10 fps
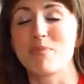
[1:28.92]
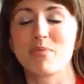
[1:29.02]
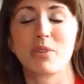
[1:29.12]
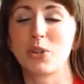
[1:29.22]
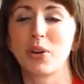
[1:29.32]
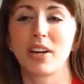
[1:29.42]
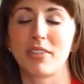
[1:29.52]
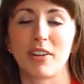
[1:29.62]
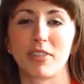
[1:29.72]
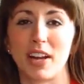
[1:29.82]
The majority
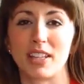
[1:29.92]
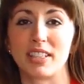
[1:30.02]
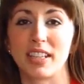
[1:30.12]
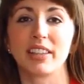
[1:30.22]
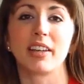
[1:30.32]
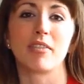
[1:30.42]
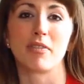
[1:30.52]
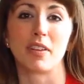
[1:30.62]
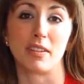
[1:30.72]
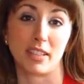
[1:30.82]
of our friends did
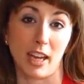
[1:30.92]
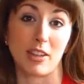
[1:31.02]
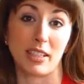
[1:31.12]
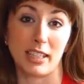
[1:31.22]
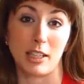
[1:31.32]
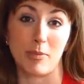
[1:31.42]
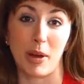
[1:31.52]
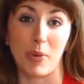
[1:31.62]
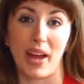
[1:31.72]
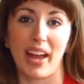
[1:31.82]
live inside the DC
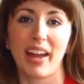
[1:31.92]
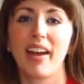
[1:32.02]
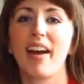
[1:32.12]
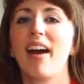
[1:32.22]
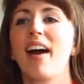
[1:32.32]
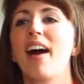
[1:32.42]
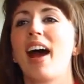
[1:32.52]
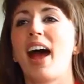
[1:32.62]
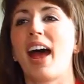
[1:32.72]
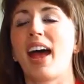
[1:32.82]
Beltway.
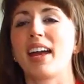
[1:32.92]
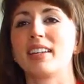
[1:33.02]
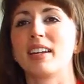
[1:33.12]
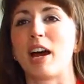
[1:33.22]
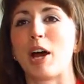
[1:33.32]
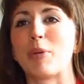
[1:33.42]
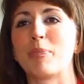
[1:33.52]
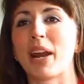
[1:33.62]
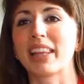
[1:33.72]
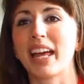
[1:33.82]
And,
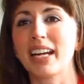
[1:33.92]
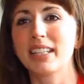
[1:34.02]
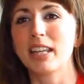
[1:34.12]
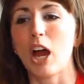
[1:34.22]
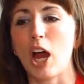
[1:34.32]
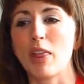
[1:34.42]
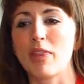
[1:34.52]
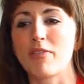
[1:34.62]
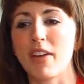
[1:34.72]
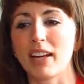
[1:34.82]
but I liked
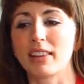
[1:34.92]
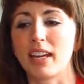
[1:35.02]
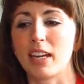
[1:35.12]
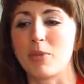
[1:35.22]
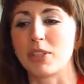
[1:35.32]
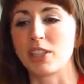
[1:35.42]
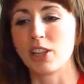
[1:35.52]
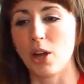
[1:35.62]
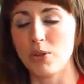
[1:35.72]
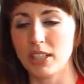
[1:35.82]
the fact that it was
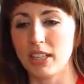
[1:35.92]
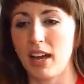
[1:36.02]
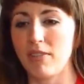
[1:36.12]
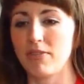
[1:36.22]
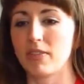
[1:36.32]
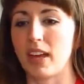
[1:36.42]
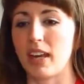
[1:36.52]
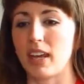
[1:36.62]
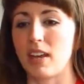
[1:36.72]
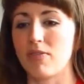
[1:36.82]
close enough
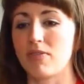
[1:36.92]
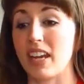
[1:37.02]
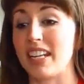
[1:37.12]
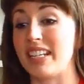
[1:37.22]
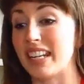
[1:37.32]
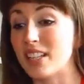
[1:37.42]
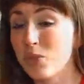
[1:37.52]
that if they didn't